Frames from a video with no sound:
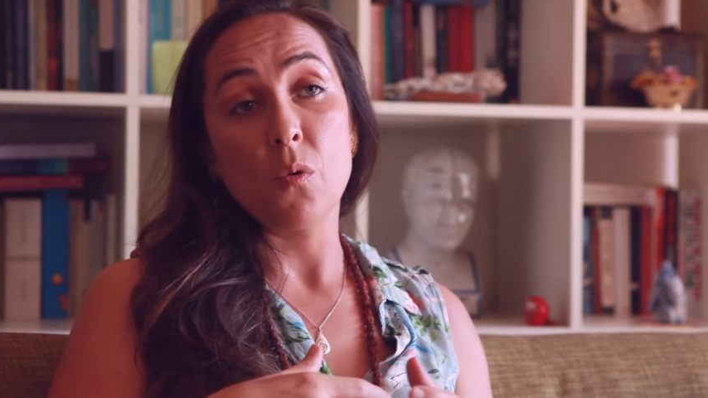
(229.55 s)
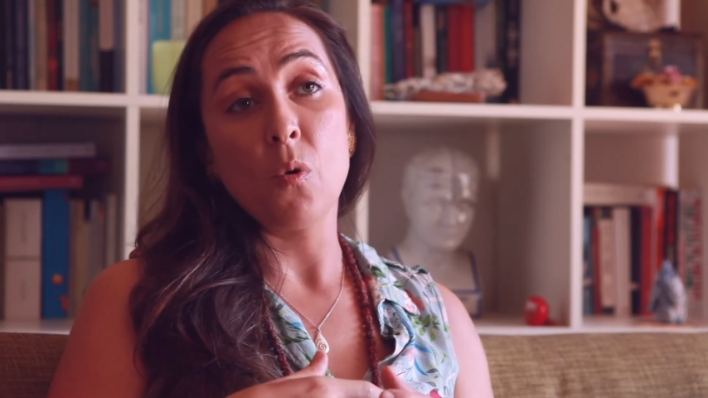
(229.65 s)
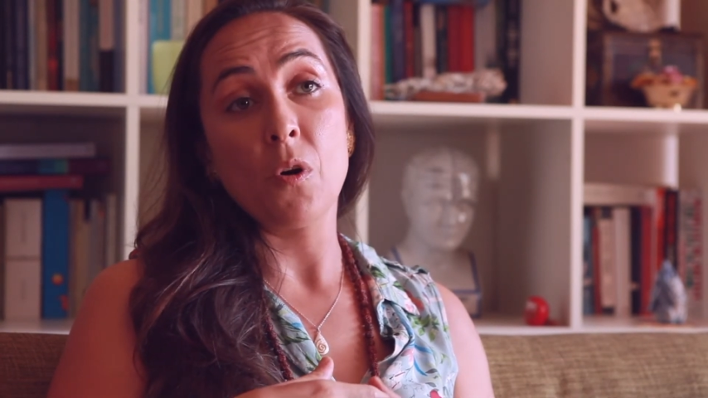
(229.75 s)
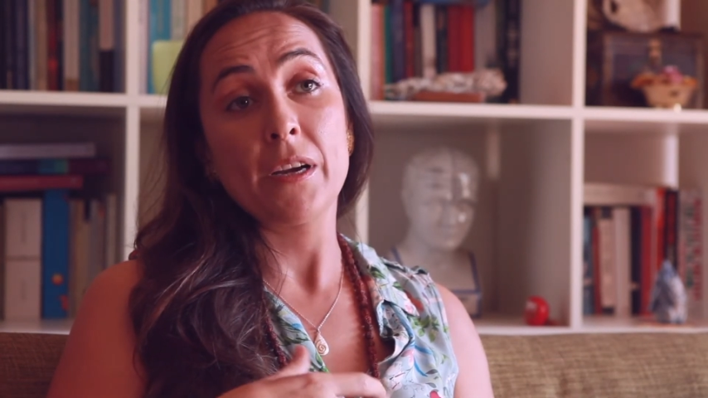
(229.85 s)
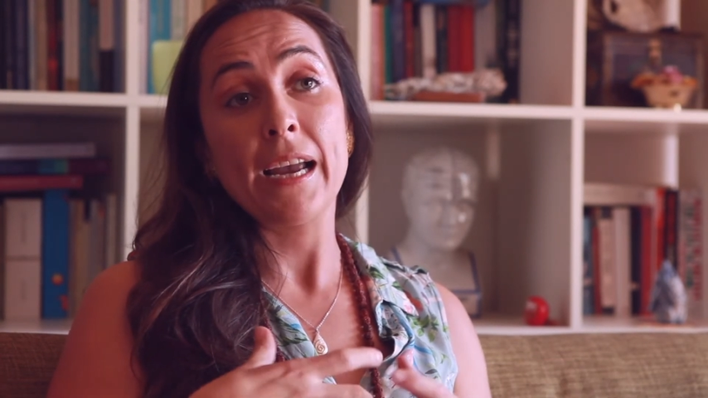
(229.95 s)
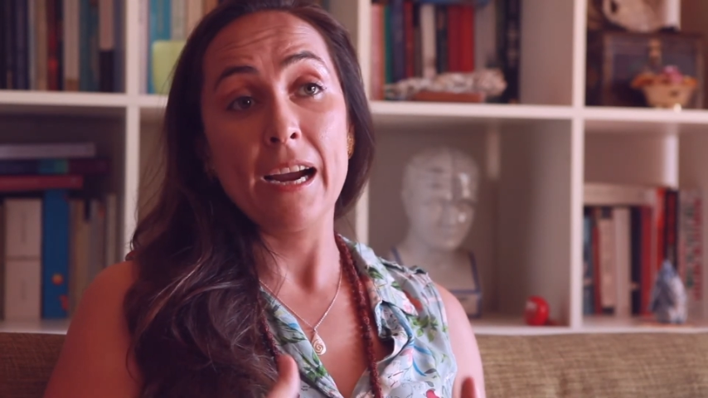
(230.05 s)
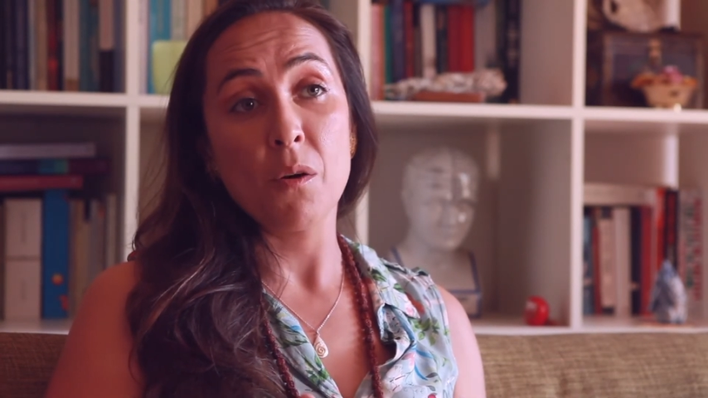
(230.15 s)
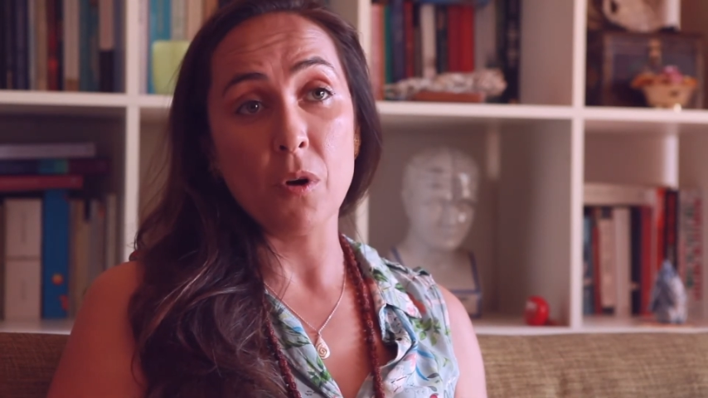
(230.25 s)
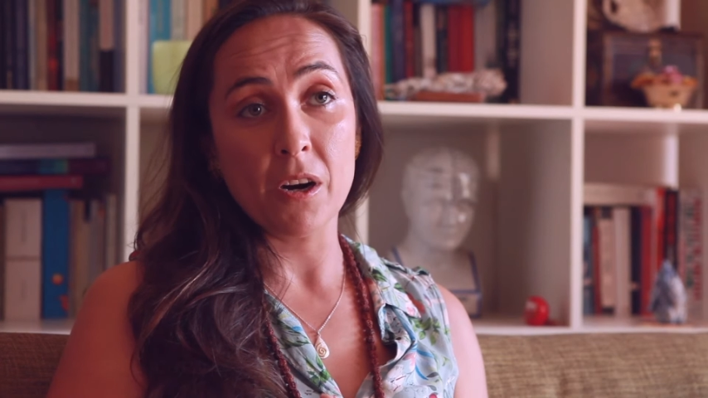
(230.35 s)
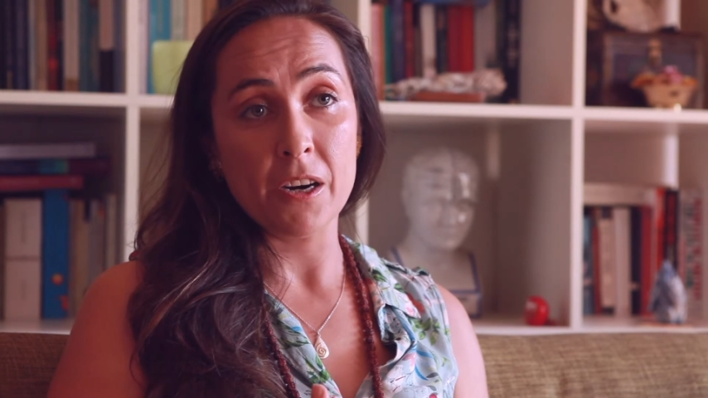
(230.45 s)
or care
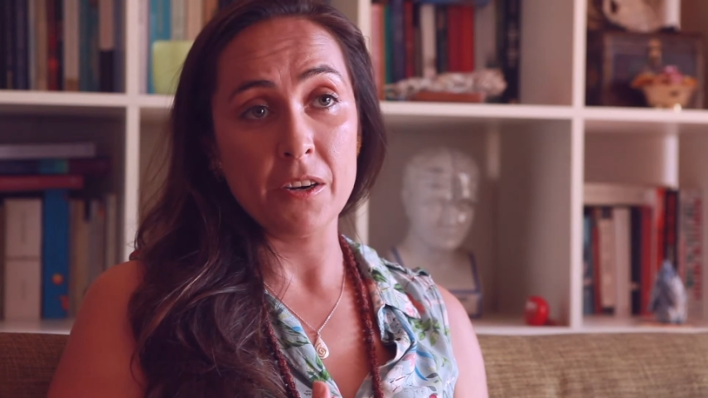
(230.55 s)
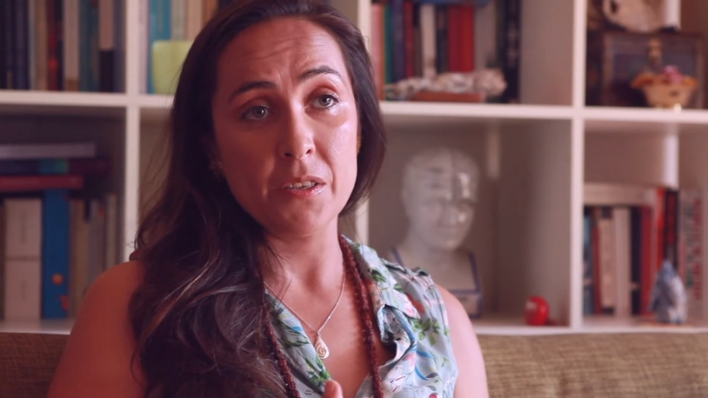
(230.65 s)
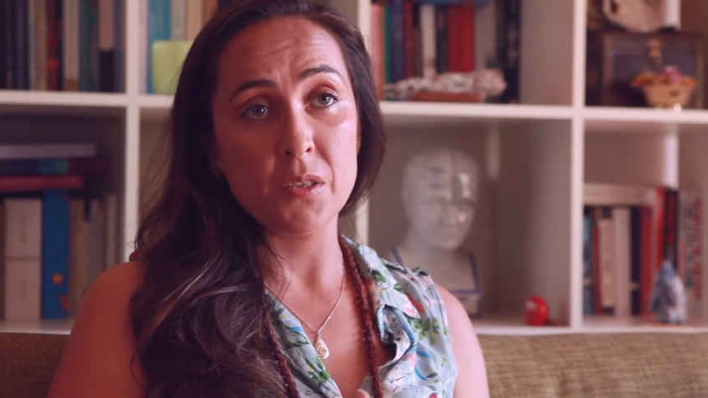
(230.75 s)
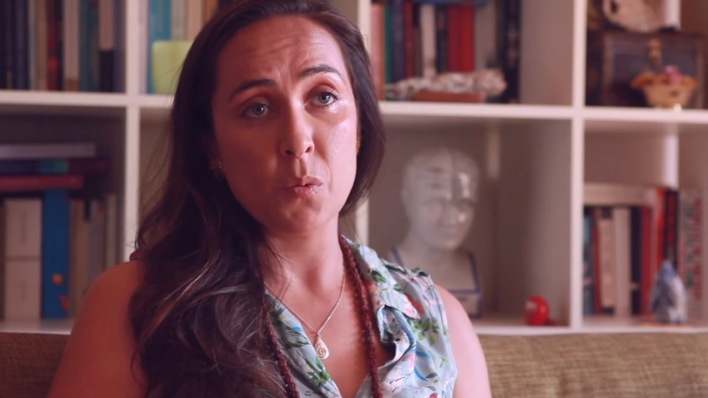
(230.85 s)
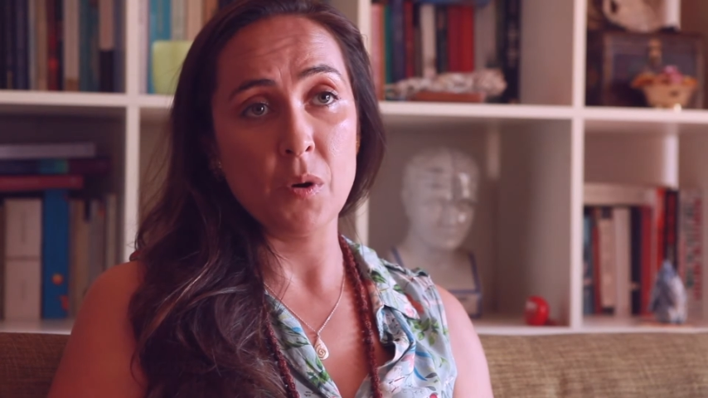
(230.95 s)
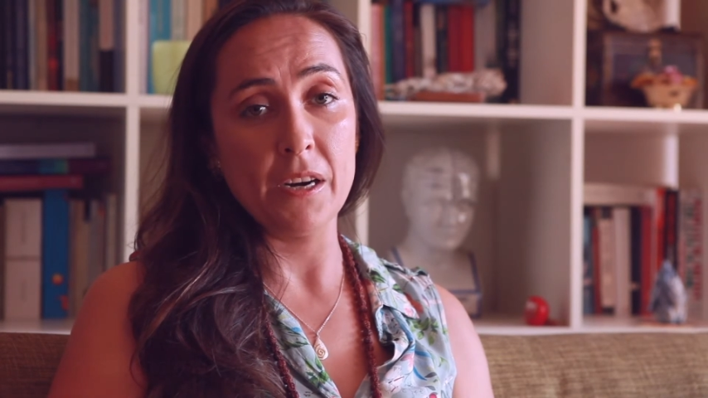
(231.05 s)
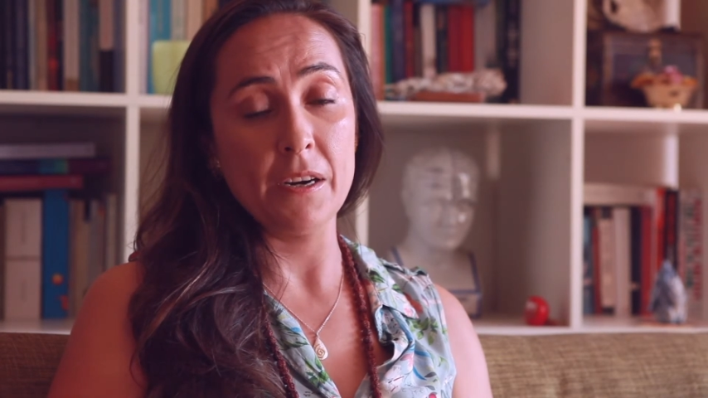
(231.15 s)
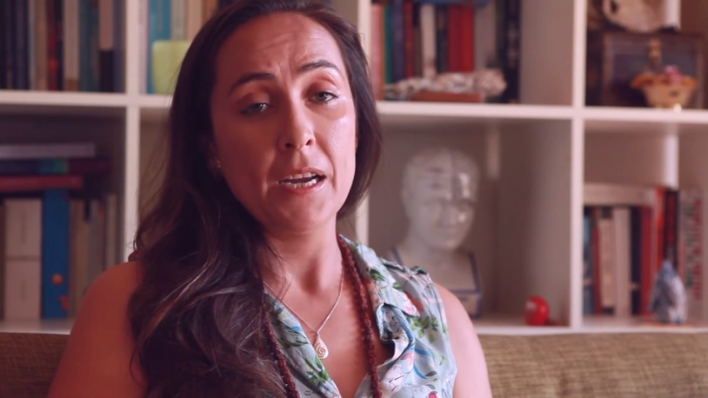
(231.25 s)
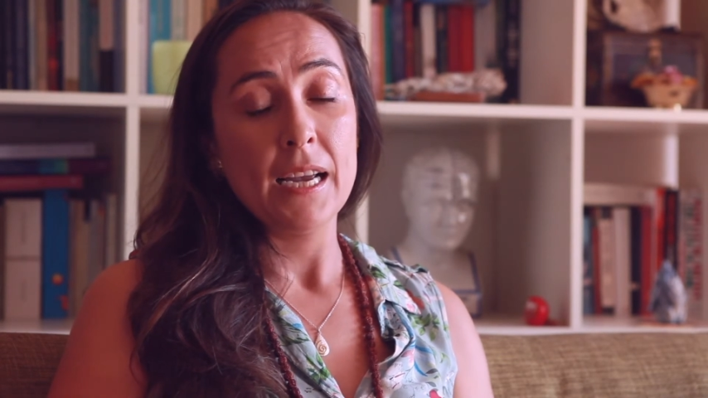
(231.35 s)
workers, where